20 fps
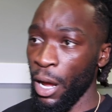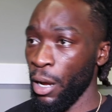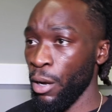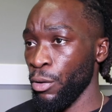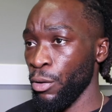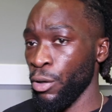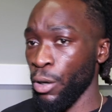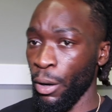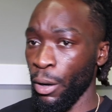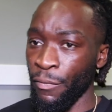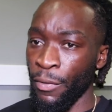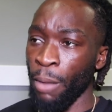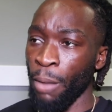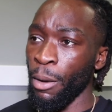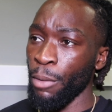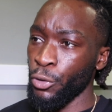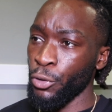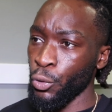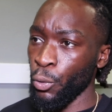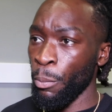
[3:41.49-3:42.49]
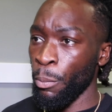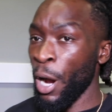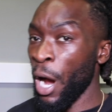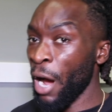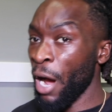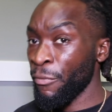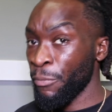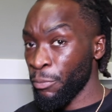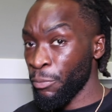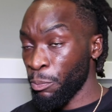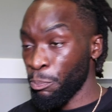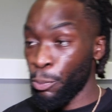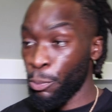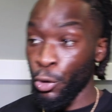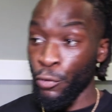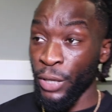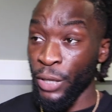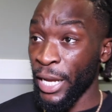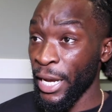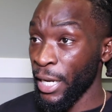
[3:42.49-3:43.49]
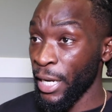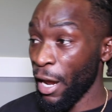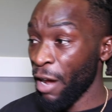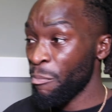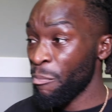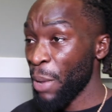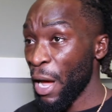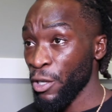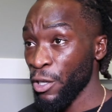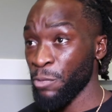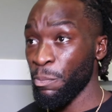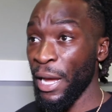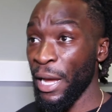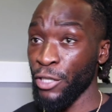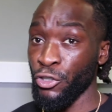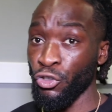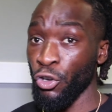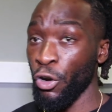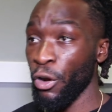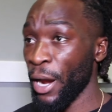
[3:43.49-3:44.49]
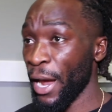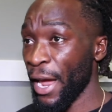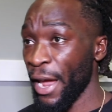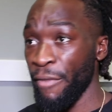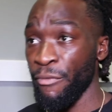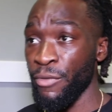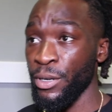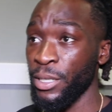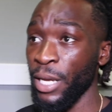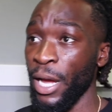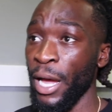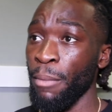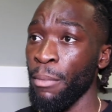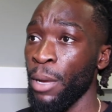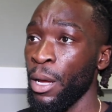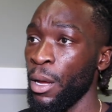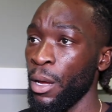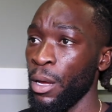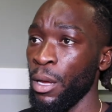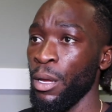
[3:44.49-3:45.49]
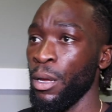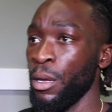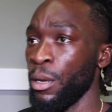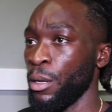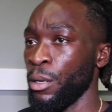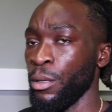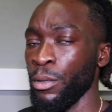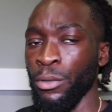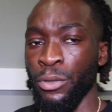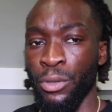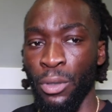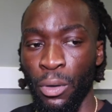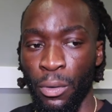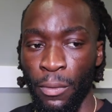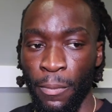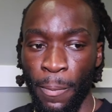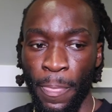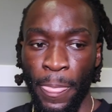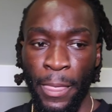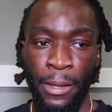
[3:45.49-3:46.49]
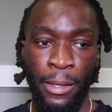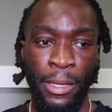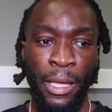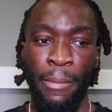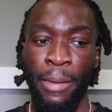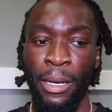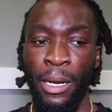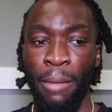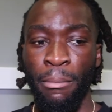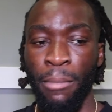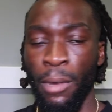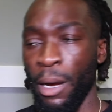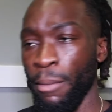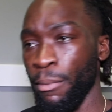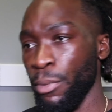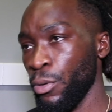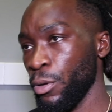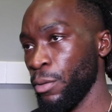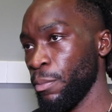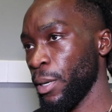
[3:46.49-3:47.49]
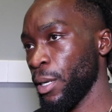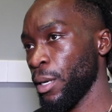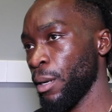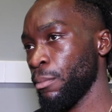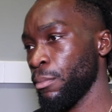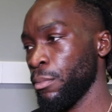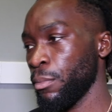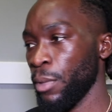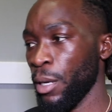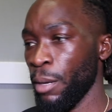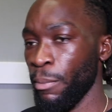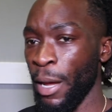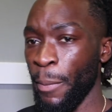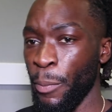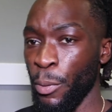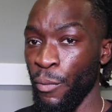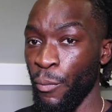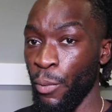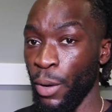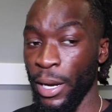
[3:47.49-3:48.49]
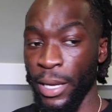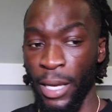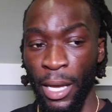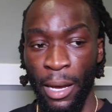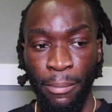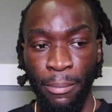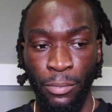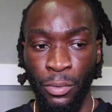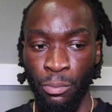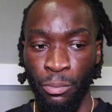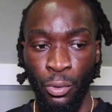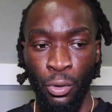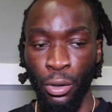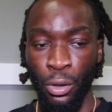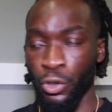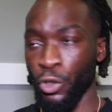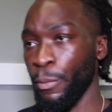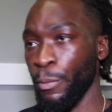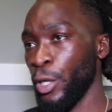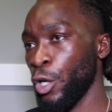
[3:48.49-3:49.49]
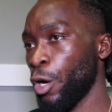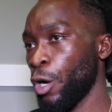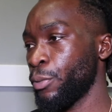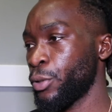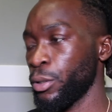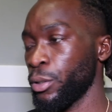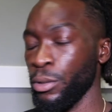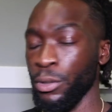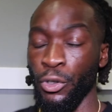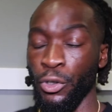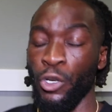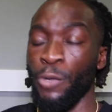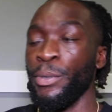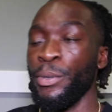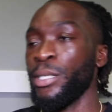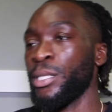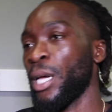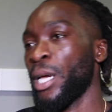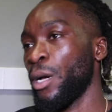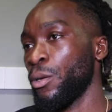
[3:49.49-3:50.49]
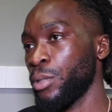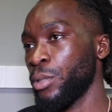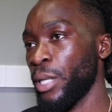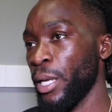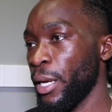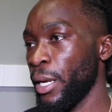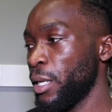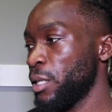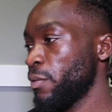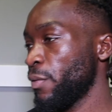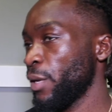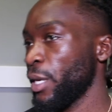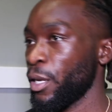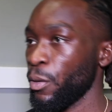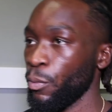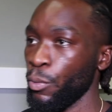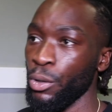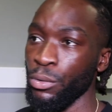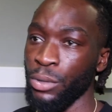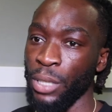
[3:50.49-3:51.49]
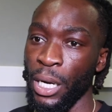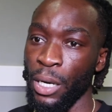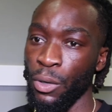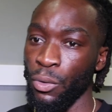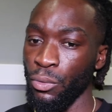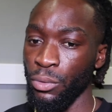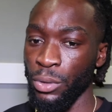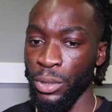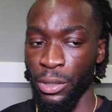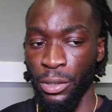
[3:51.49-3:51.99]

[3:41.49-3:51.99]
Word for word: you know, I've come up short, but I've proved again that I've bounced back stronger every time. So, yeah, man, I'm, I'm good, man. I'm, I'm happy with where I am. We've got so many options. The European title's there. There's vacant world titles.